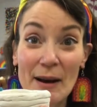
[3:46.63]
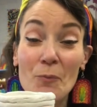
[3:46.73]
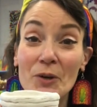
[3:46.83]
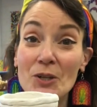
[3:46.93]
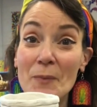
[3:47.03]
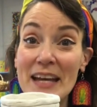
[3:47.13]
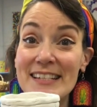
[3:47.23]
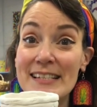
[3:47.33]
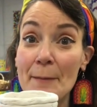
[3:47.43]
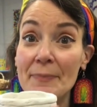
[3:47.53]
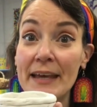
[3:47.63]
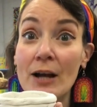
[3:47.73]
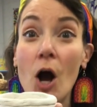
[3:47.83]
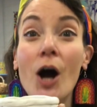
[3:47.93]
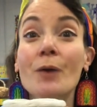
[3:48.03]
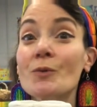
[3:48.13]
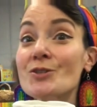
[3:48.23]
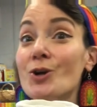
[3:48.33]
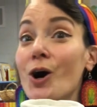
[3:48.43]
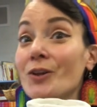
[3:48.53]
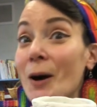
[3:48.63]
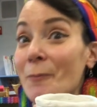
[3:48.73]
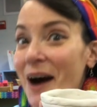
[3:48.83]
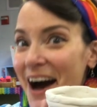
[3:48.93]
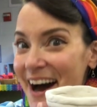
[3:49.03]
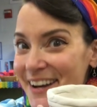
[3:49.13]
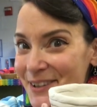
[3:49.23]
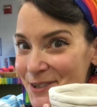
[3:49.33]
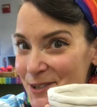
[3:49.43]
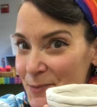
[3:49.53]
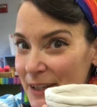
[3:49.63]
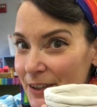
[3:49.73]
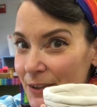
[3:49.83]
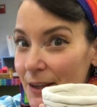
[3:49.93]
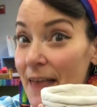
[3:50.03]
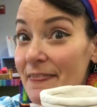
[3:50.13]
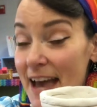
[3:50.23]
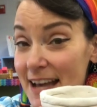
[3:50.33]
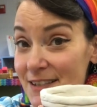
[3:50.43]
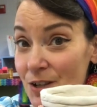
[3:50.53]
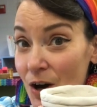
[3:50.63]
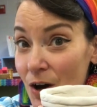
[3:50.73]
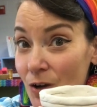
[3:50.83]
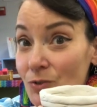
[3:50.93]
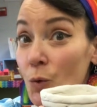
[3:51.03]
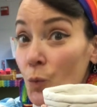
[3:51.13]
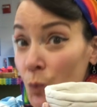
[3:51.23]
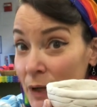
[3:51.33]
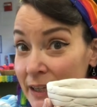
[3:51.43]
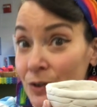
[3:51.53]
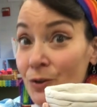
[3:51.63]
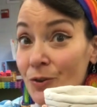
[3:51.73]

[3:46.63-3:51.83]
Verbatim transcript: when you make something on what's called a potter's wheel, that's called wheel